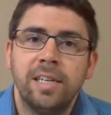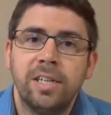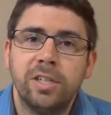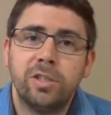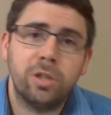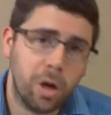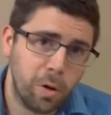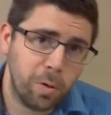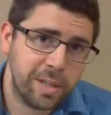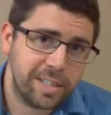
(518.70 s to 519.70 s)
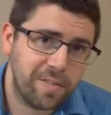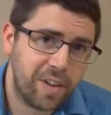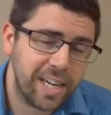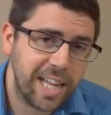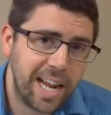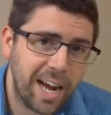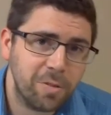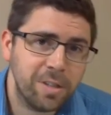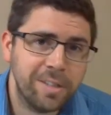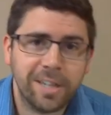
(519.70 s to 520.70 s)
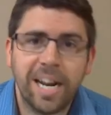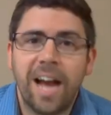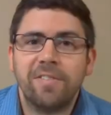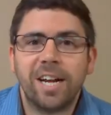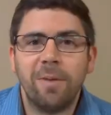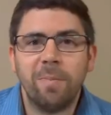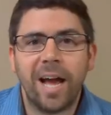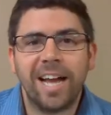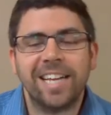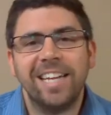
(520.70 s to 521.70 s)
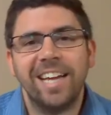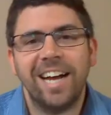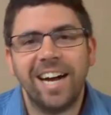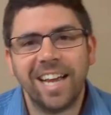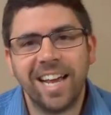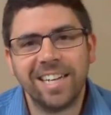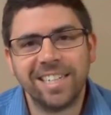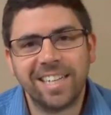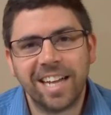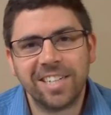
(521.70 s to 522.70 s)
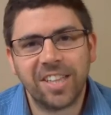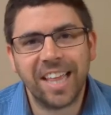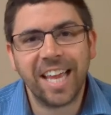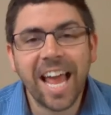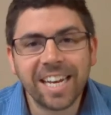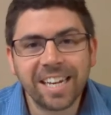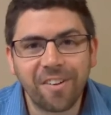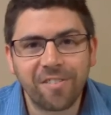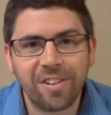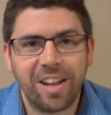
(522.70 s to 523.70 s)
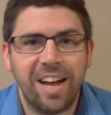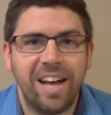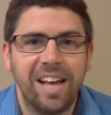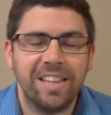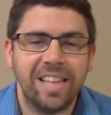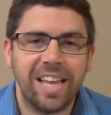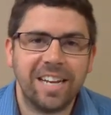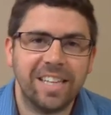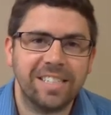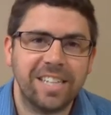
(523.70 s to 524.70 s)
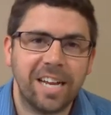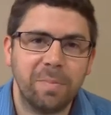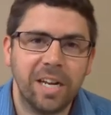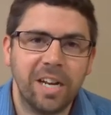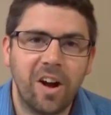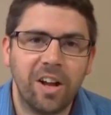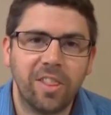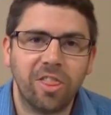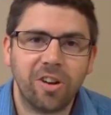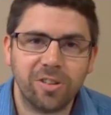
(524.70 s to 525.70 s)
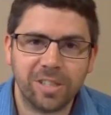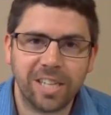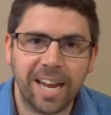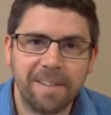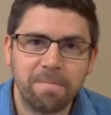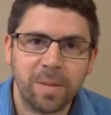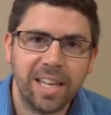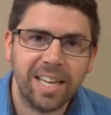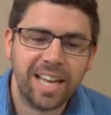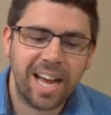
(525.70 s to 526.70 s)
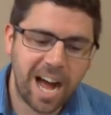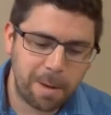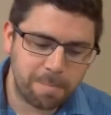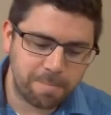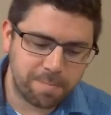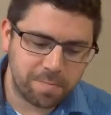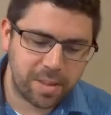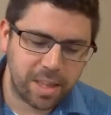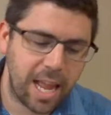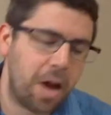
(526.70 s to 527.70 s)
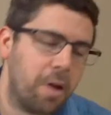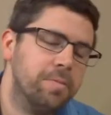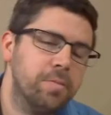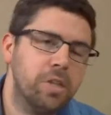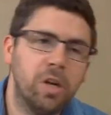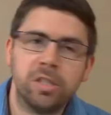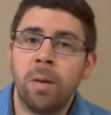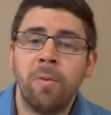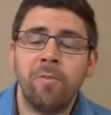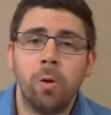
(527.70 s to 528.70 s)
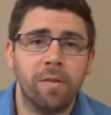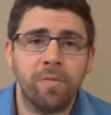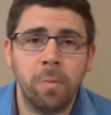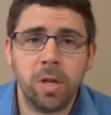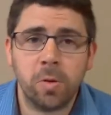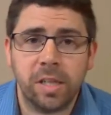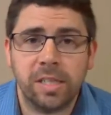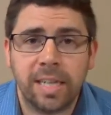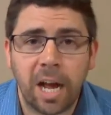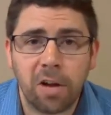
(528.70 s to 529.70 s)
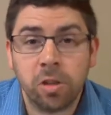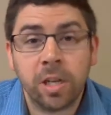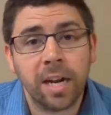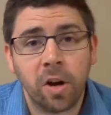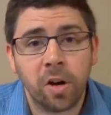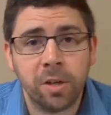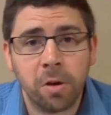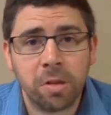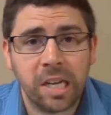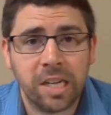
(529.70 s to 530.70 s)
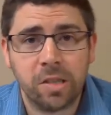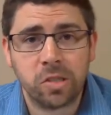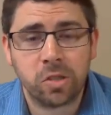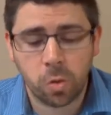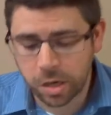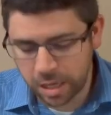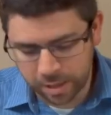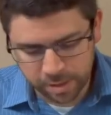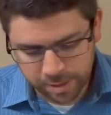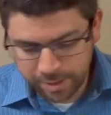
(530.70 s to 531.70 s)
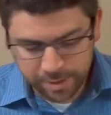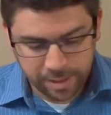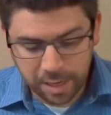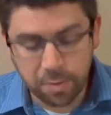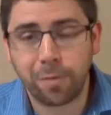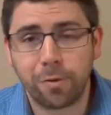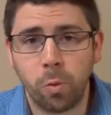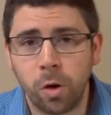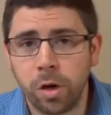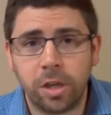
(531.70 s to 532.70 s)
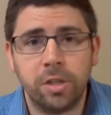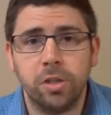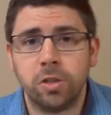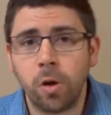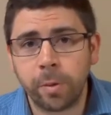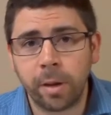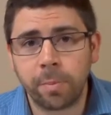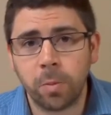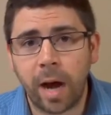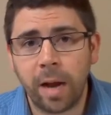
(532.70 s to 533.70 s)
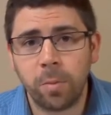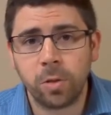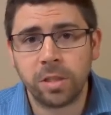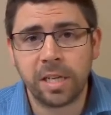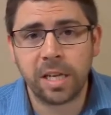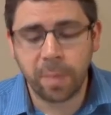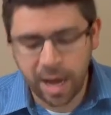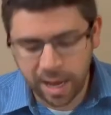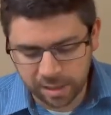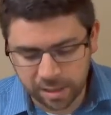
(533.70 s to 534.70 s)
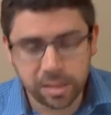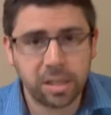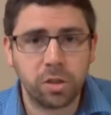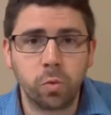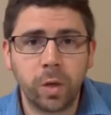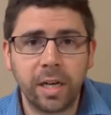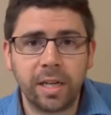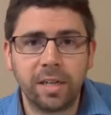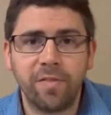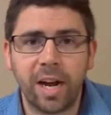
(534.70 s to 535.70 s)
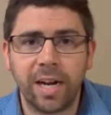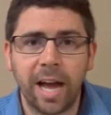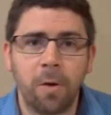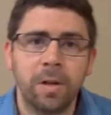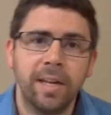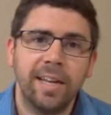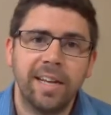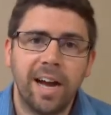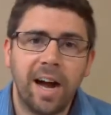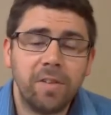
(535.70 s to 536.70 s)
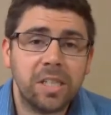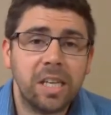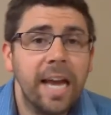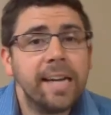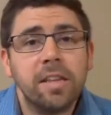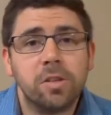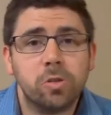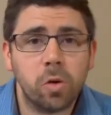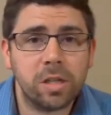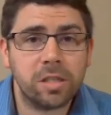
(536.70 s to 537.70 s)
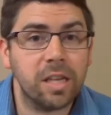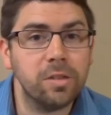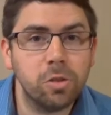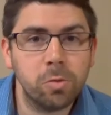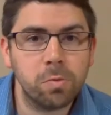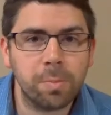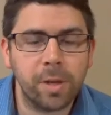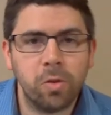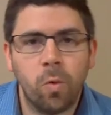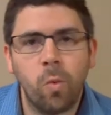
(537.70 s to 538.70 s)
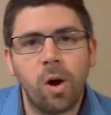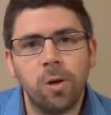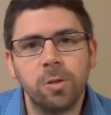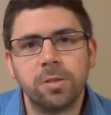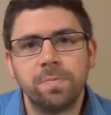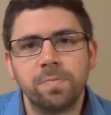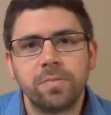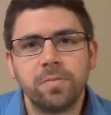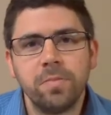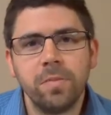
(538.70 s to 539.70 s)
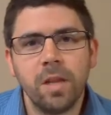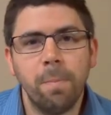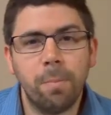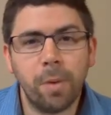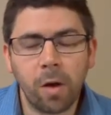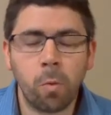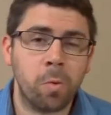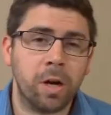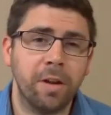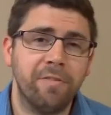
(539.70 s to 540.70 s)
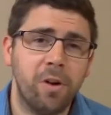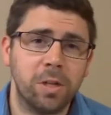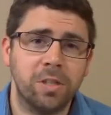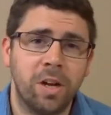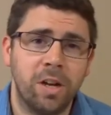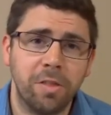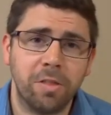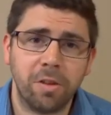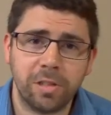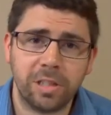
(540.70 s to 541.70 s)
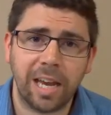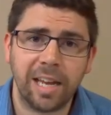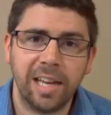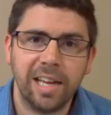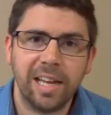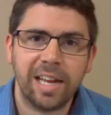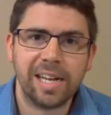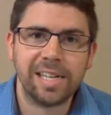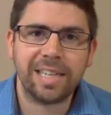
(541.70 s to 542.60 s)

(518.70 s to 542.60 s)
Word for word: So to find that out, you're going to have to come back uh, and catch the end of uh, the end of this segment on Thursday. Um, now, you know, some of you are familiar with this account, so you kind of already know the end of this story. And even if you weren't, you could just open up your Bible to Nehemiah and continue reading to find out. Uh, obviously, the end of the story is they do rebuild the walls. But what we're going to focus on on Thursday is